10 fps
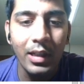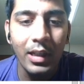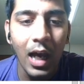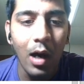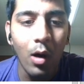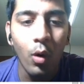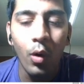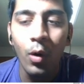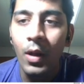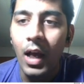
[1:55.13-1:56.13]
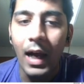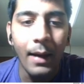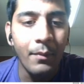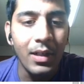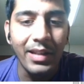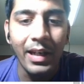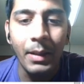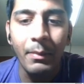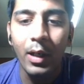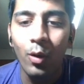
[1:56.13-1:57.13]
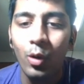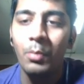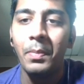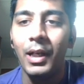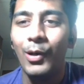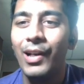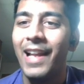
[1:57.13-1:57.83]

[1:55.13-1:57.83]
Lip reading: see how I'm designing my own payload.